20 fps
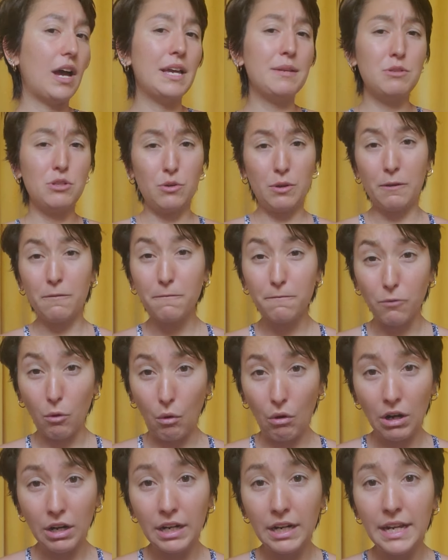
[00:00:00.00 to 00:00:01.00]
doing
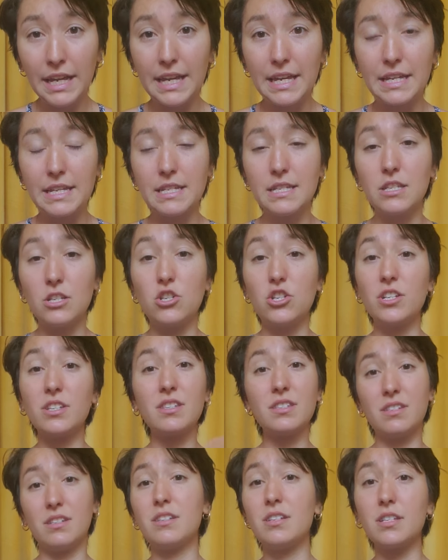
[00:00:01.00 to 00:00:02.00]
4 is
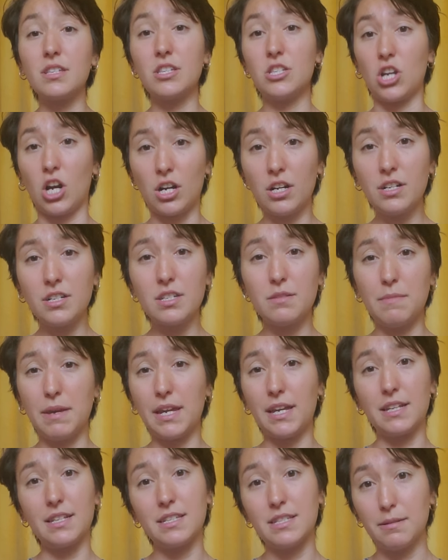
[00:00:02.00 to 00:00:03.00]
just to start, to
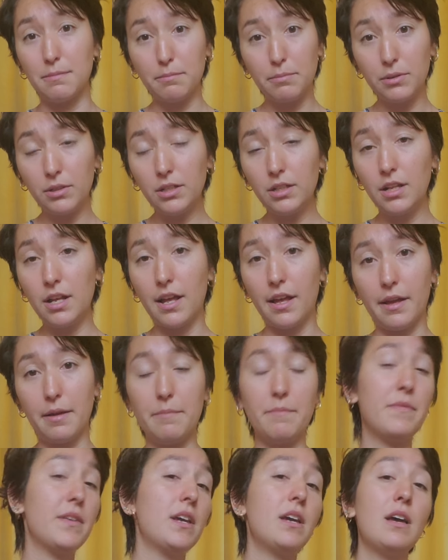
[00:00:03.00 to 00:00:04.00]
make it simple.
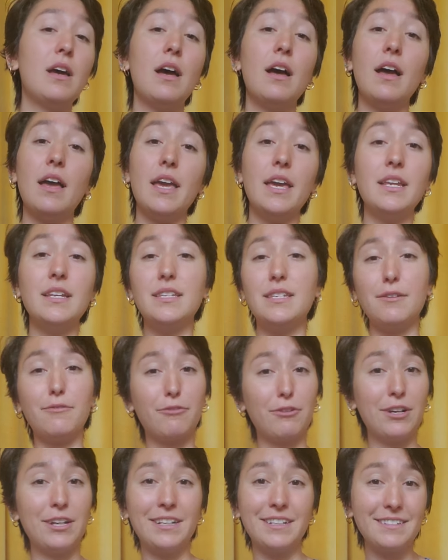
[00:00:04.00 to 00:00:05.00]
In
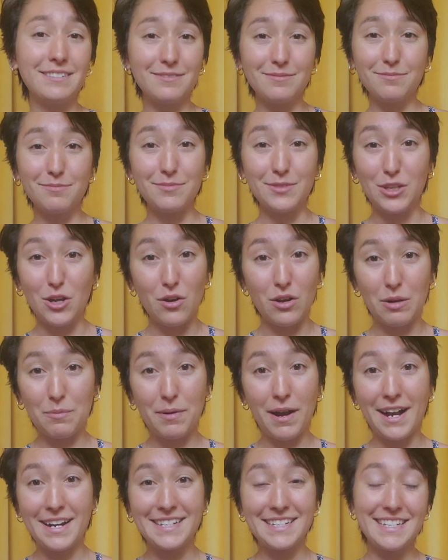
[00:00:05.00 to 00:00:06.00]
different yoga
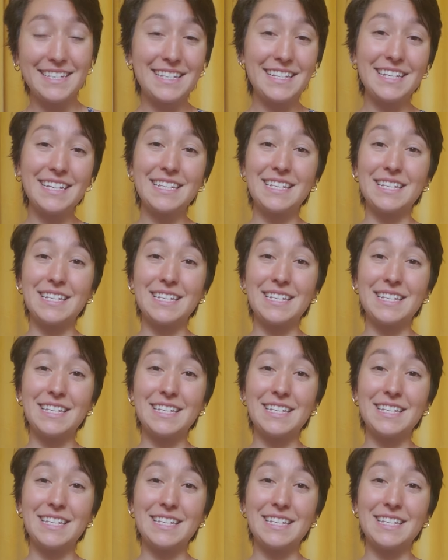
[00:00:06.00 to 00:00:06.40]
practices